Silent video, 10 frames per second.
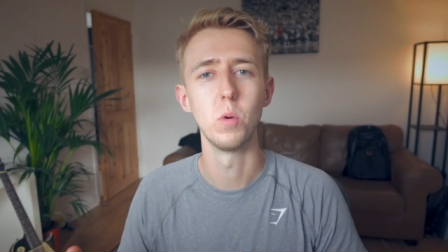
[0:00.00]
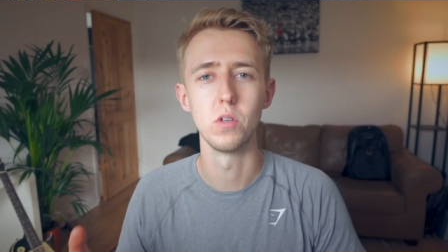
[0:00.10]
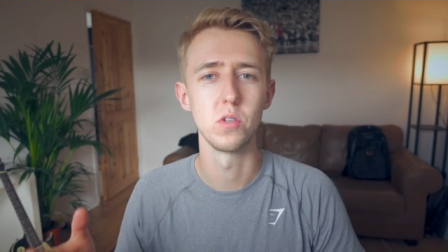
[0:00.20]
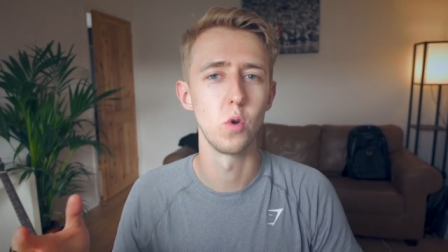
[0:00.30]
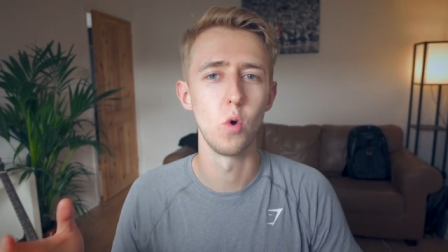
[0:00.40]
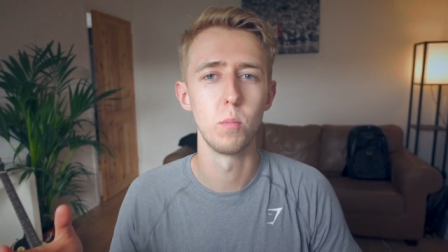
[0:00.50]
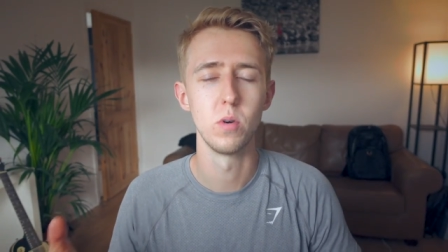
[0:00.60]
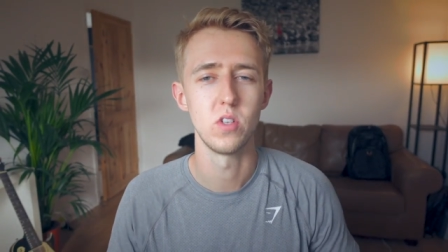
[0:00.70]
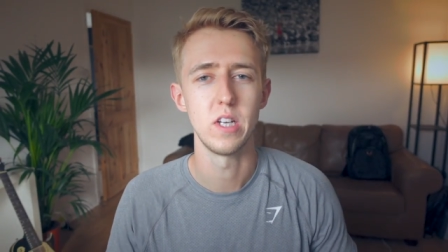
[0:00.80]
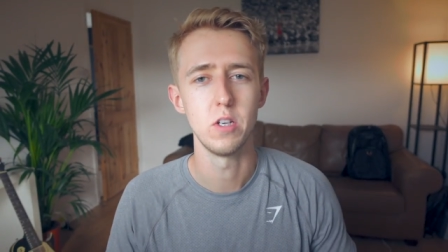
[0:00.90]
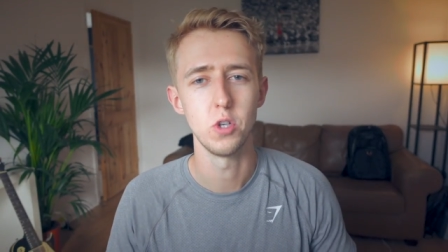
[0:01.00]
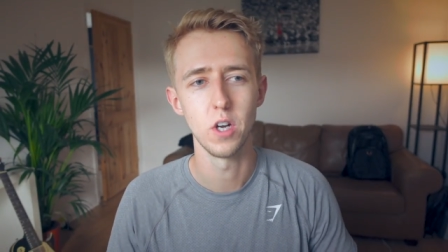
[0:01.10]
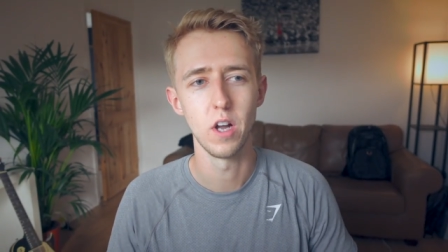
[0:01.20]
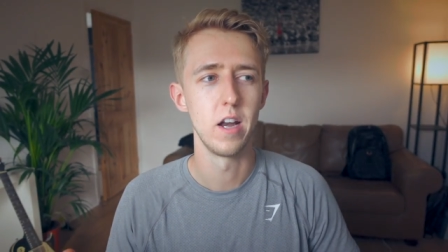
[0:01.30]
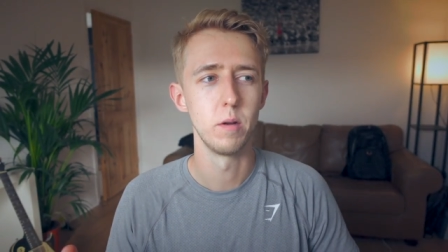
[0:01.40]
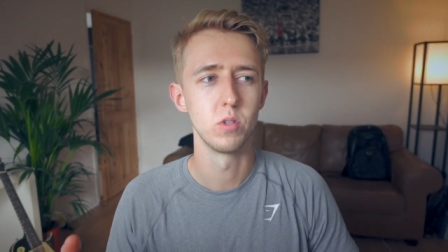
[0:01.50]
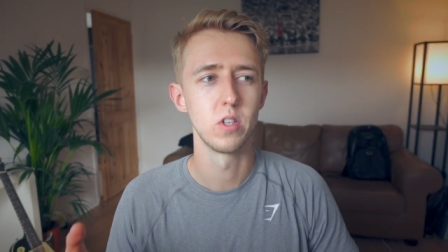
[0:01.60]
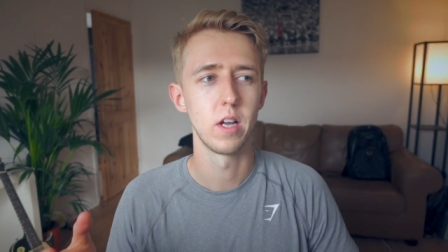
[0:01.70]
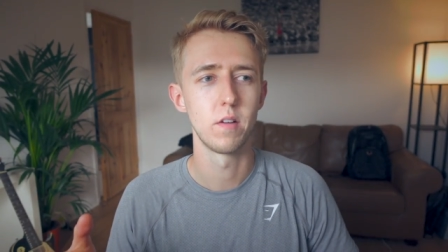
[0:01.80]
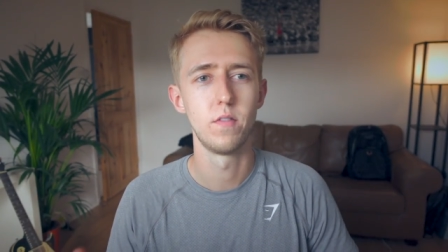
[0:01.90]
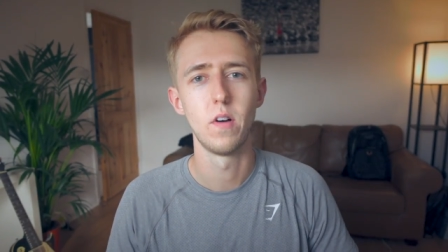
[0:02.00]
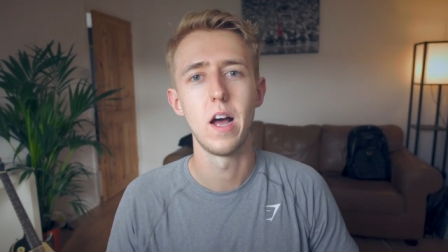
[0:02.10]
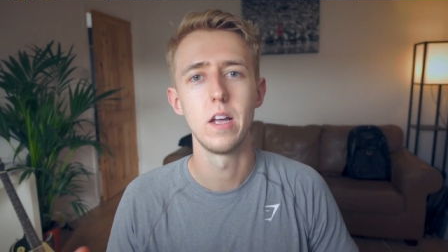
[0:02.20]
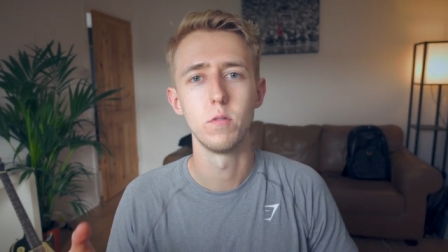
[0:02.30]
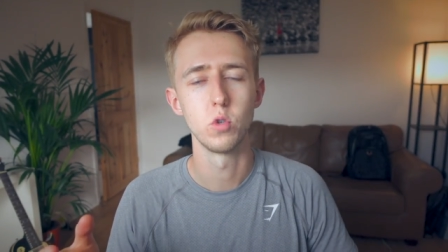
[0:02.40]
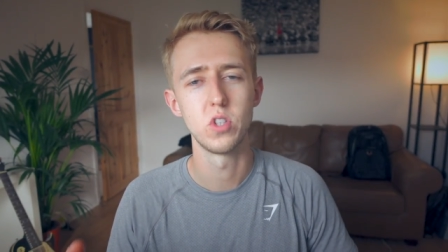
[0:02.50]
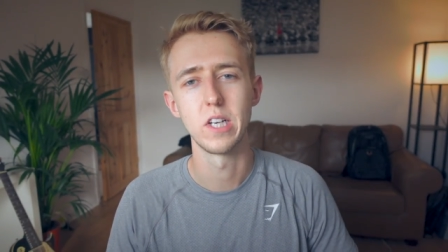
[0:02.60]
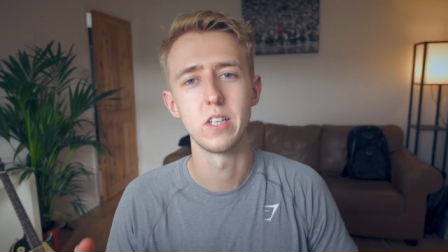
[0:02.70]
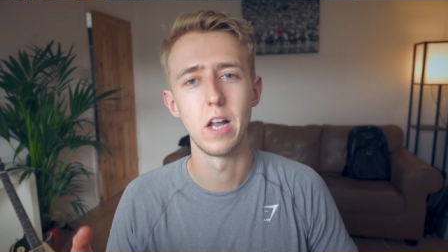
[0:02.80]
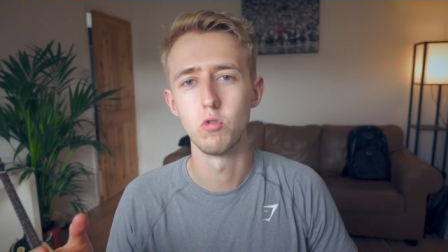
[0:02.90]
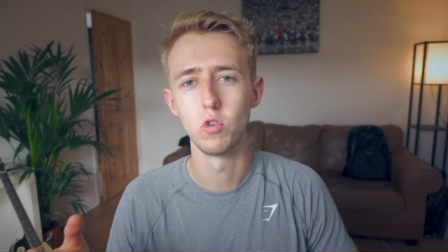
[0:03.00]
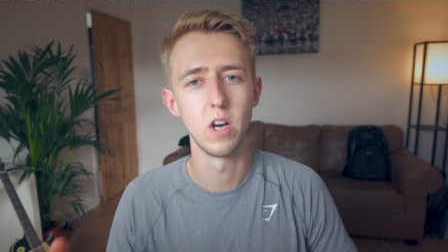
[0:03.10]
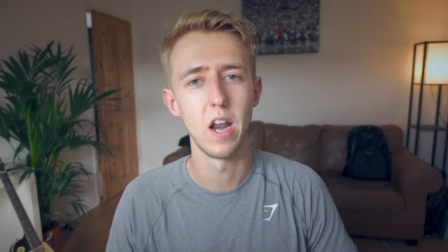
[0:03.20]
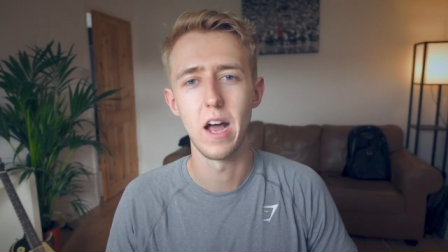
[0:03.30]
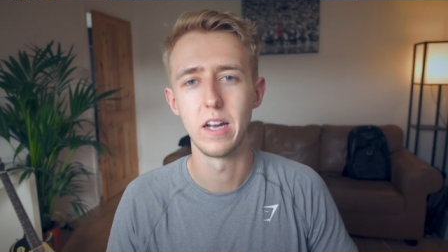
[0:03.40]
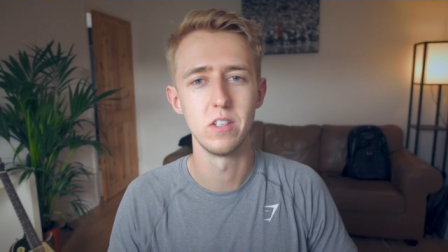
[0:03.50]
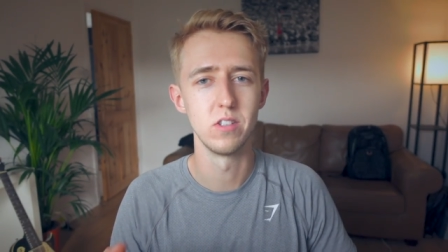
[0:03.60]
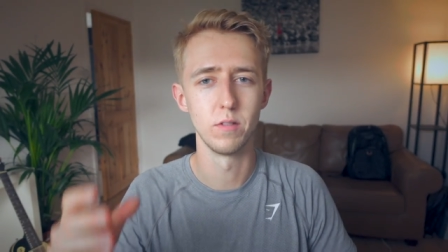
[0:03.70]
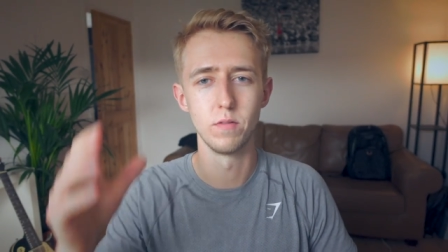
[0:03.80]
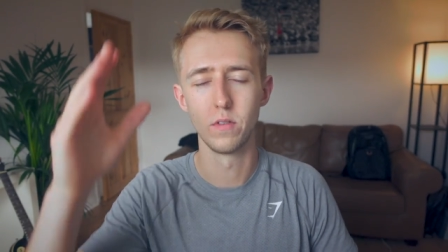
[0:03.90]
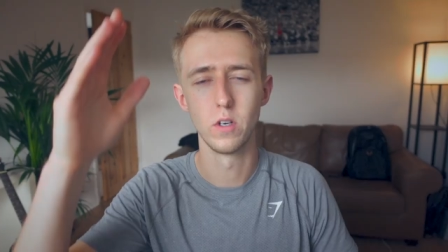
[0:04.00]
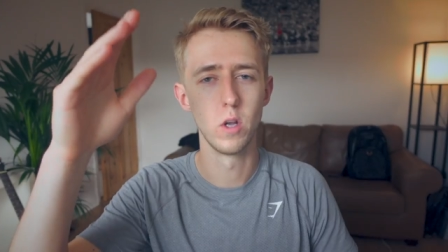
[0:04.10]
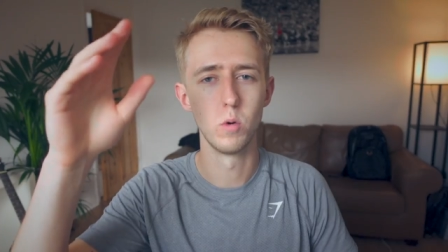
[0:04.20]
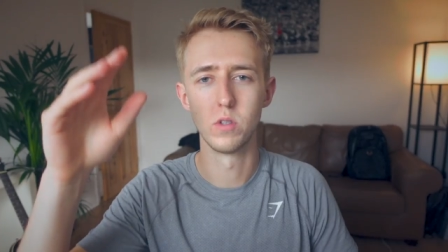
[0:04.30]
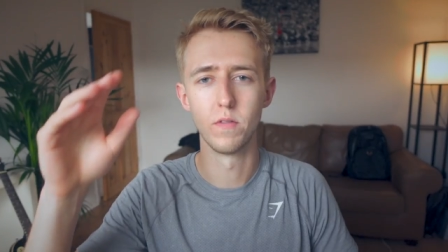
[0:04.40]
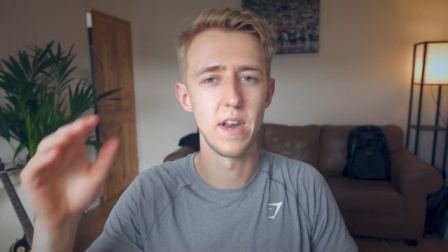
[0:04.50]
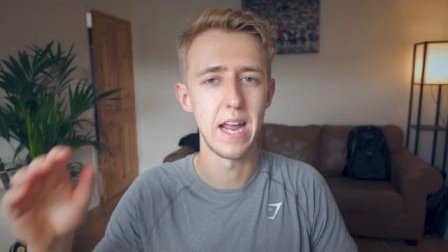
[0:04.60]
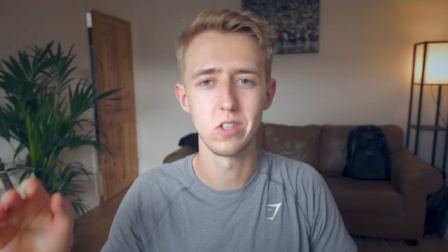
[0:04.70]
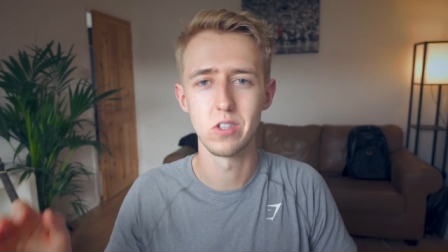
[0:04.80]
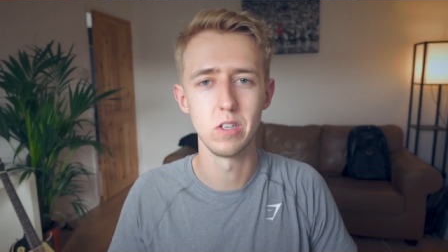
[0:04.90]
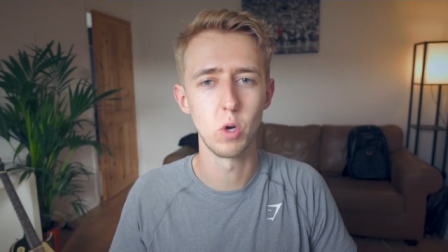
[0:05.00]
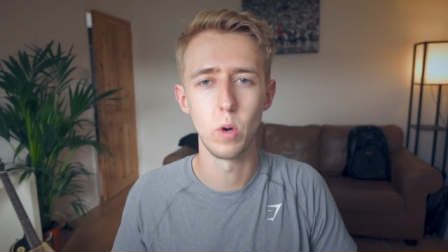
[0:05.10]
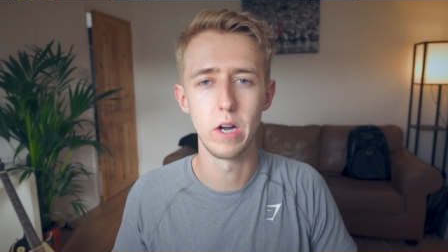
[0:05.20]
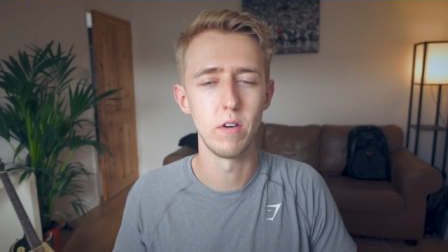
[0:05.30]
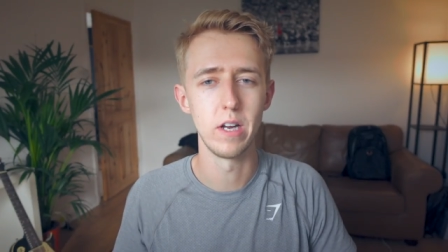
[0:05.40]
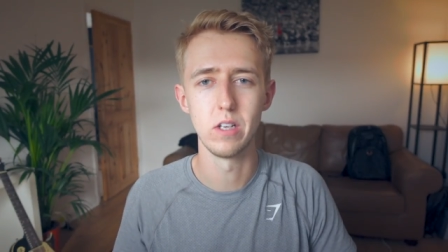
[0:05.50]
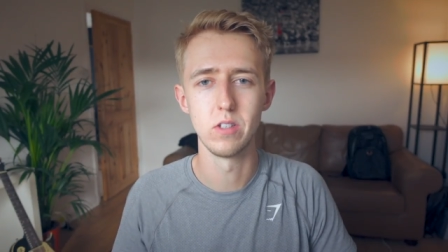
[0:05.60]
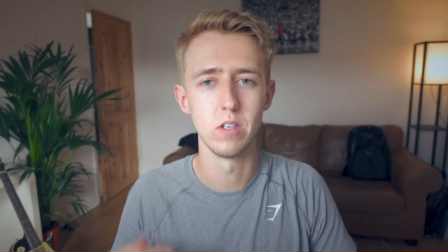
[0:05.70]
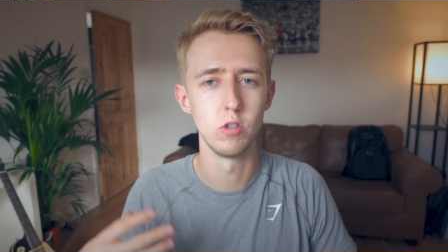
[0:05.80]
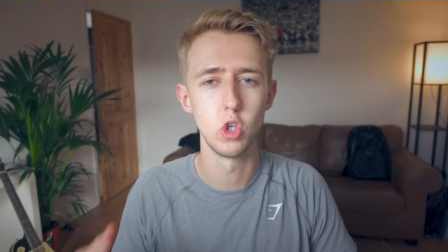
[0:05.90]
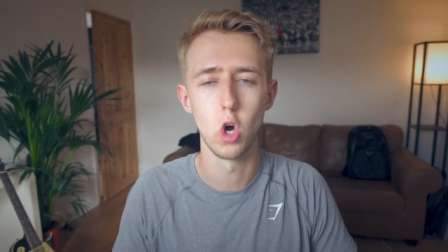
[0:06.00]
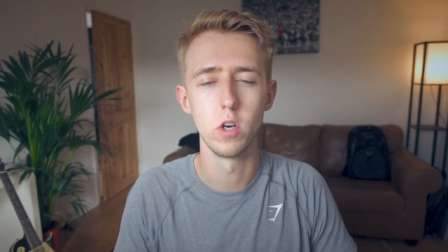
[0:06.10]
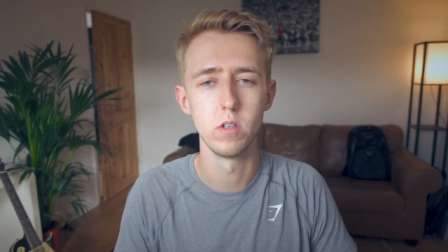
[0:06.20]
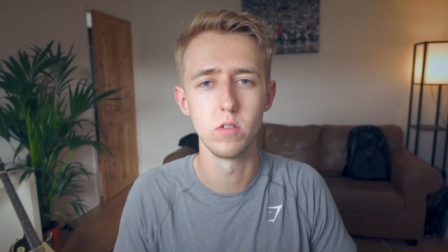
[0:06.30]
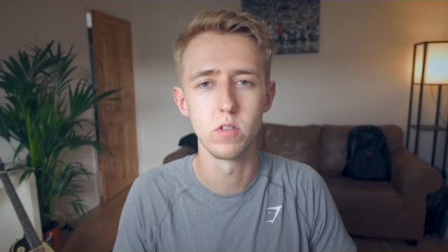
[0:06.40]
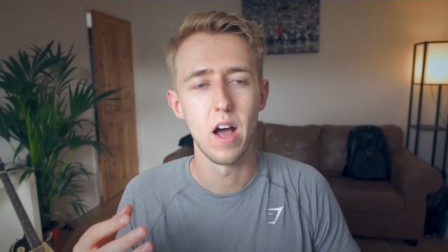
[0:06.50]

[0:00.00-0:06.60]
L stored procedure and it was like five or six hundred lines of loads of nested queries and joins.